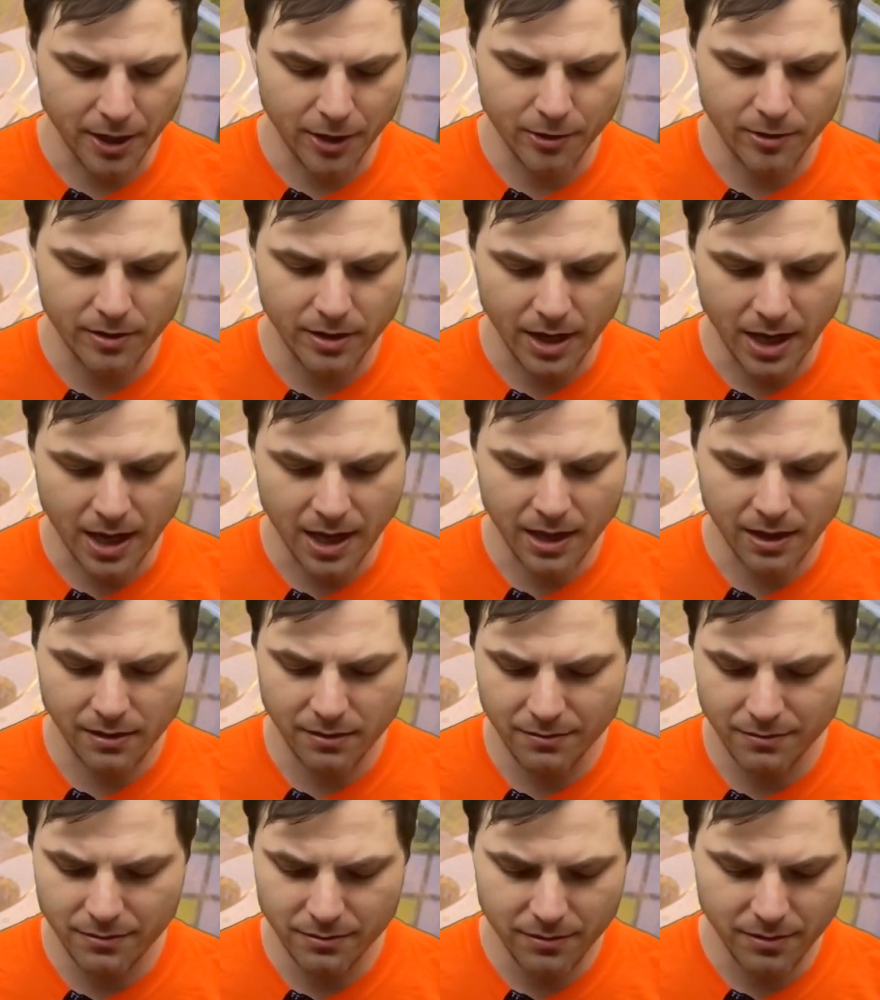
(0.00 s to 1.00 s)
you're not
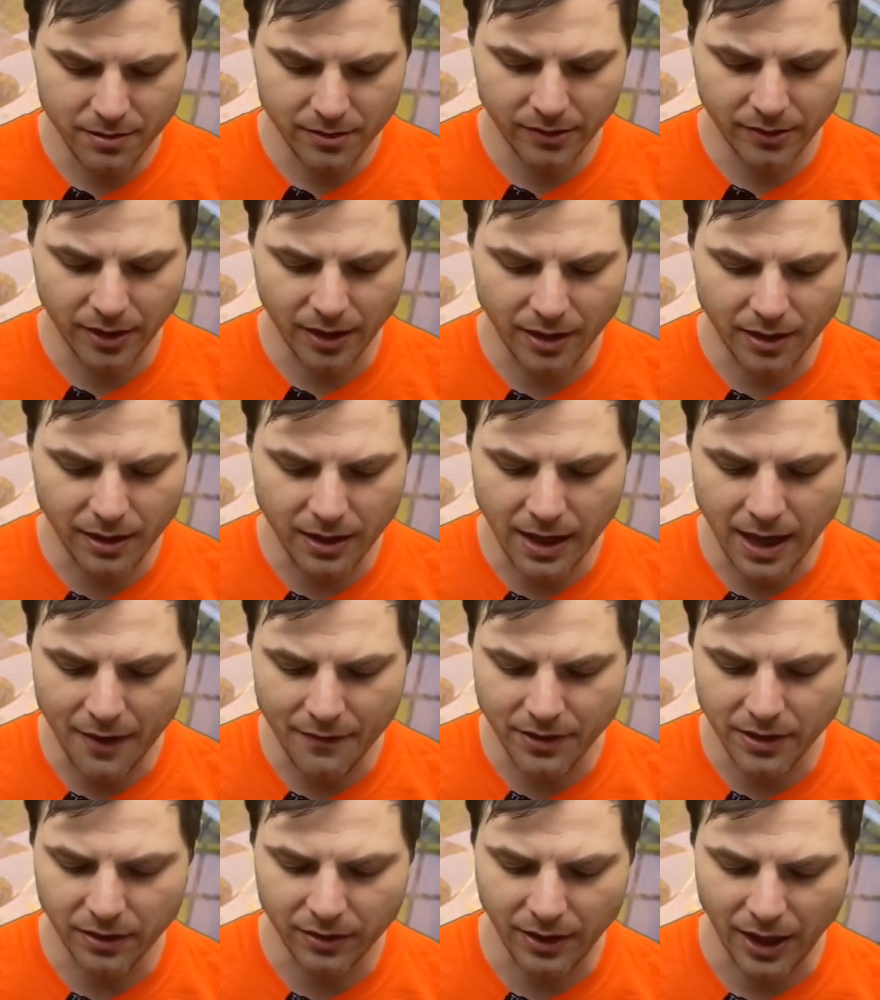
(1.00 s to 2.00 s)
suddenly having
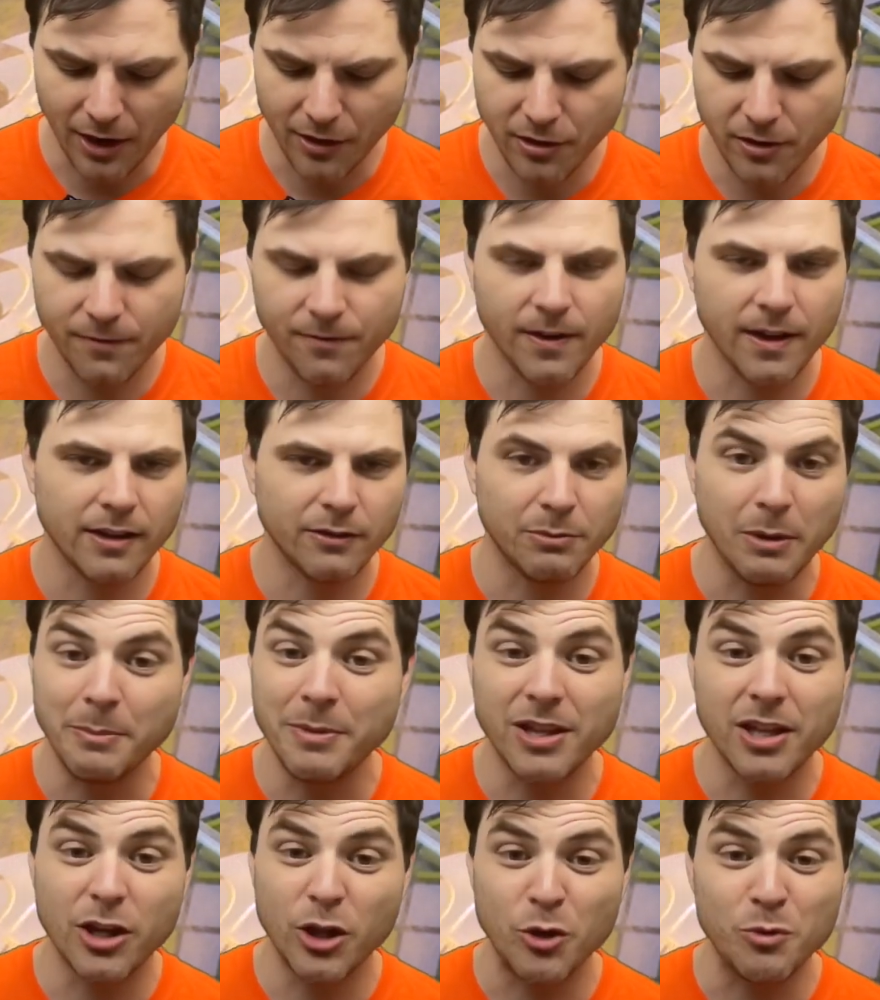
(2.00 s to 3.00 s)
to sacrifice maybe
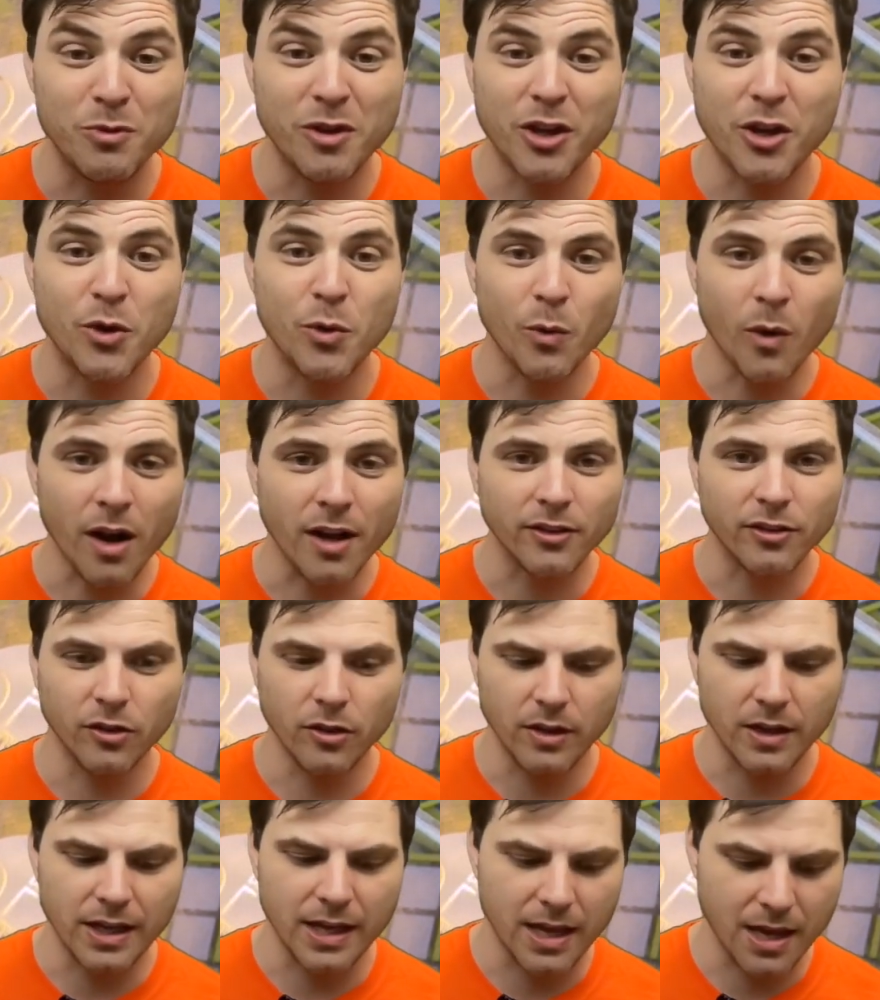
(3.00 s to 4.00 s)
the cube that you want. So you
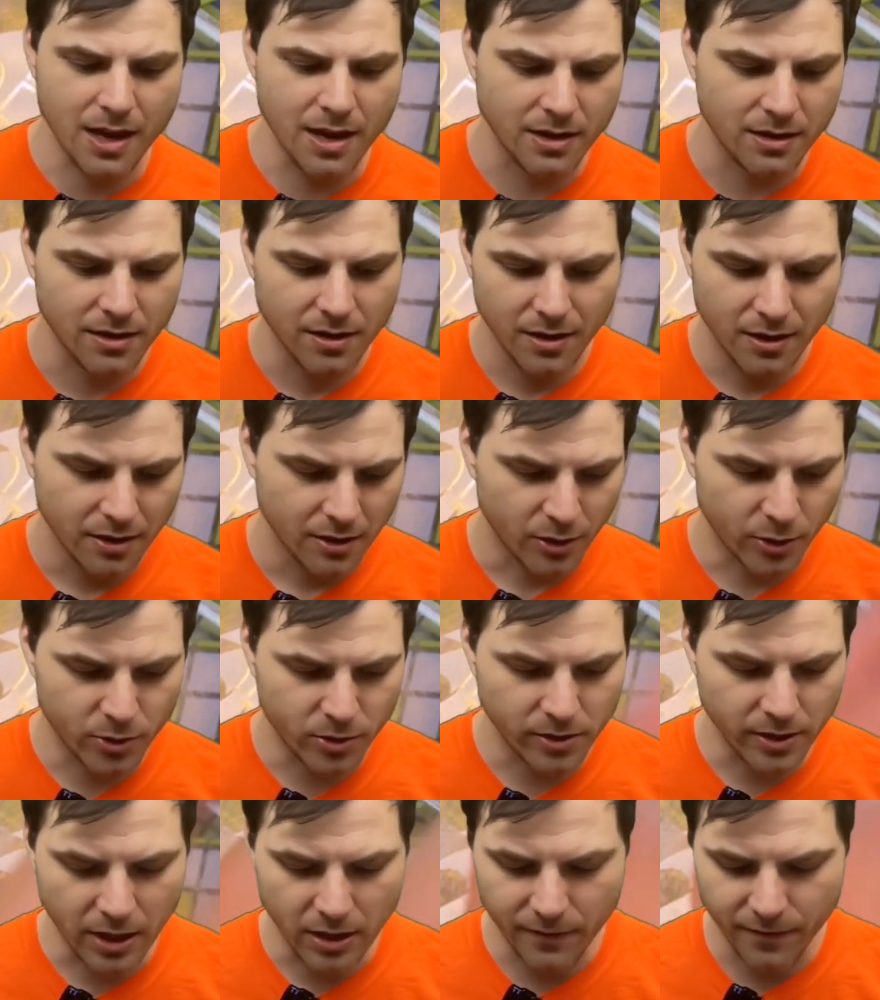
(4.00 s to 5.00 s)
can get a
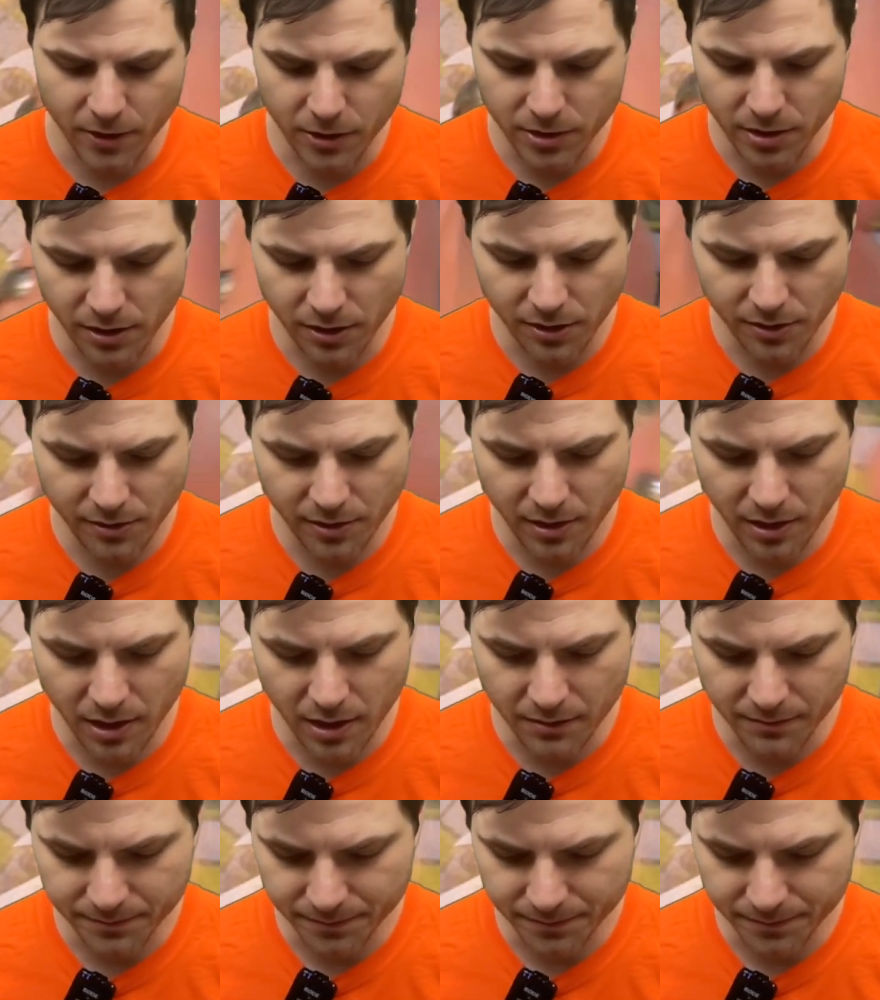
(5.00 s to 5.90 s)
Tornado version 3,